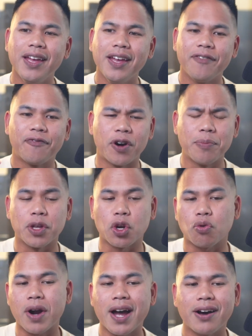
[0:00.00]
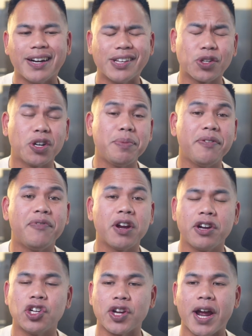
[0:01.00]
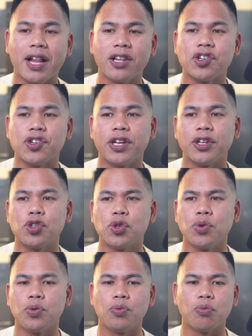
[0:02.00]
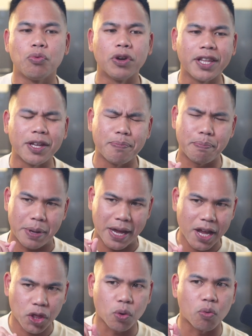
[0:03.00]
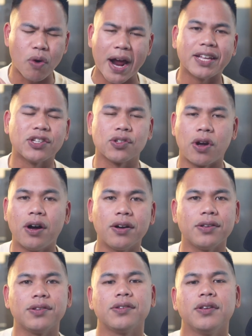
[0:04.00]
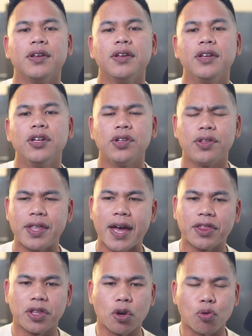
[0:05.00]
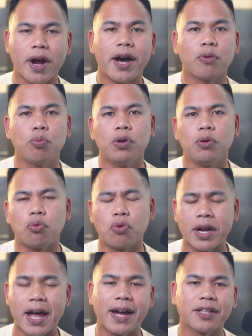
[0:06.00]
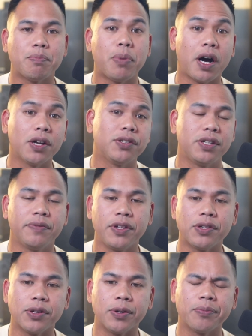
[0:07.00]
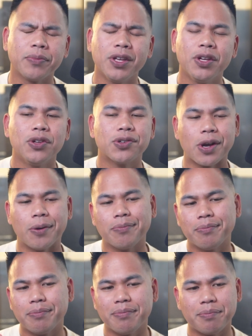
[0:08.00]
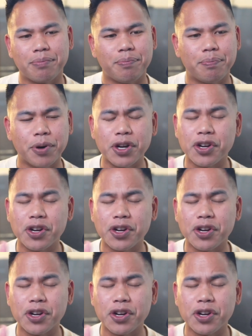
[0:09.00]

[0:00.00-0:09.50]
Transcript: from the crowd, it's going to be very challenging to really pick the right songs that the crowd will react positively to. So put your